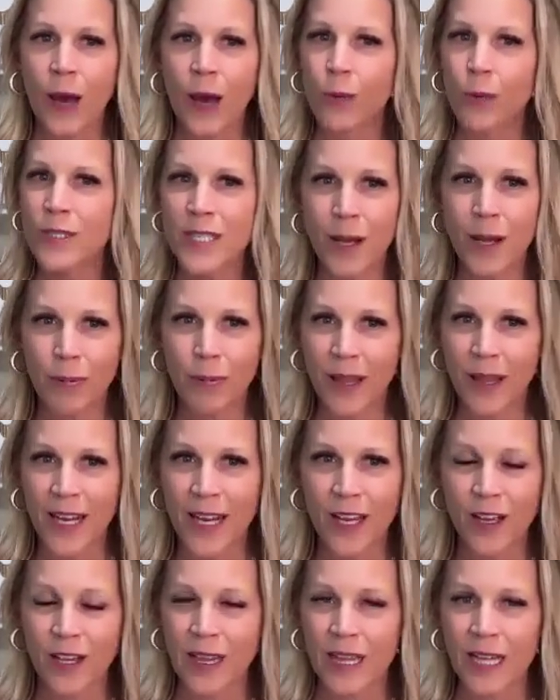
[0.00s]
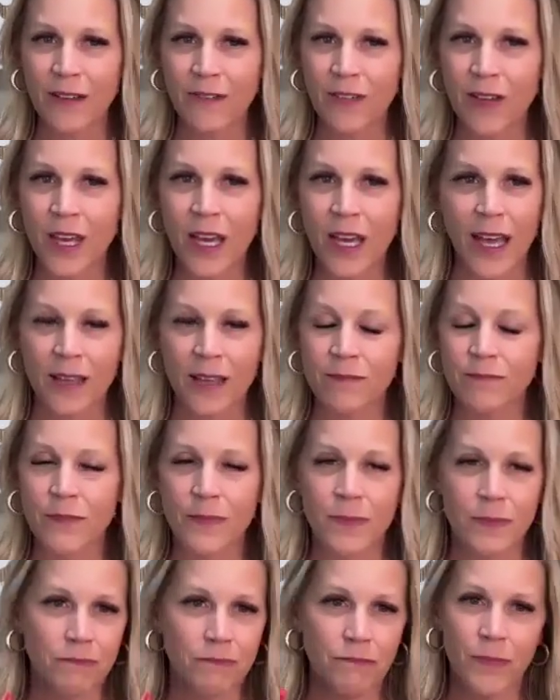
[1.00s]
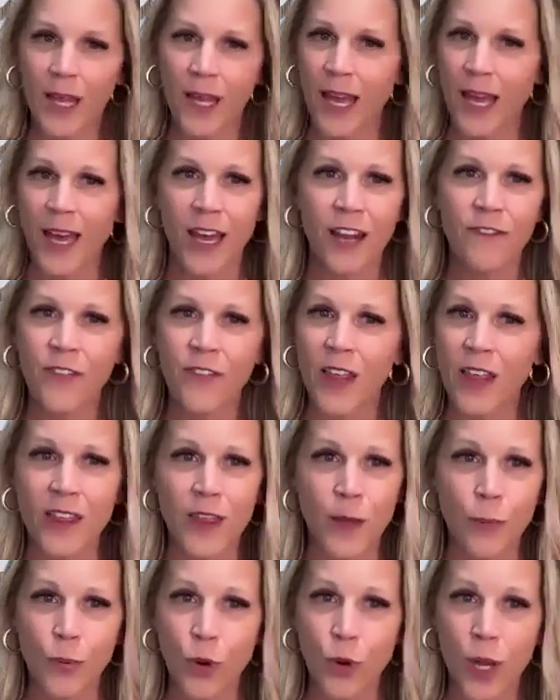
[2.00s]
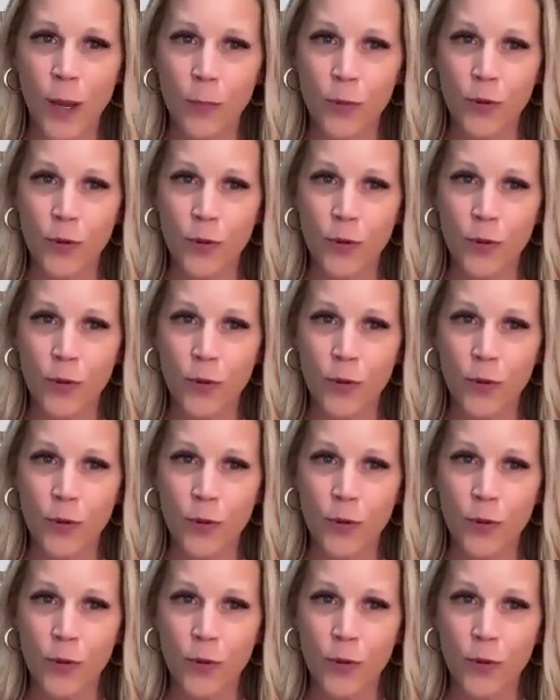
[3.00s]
I was not planning on leaving. I kind of felt like they broke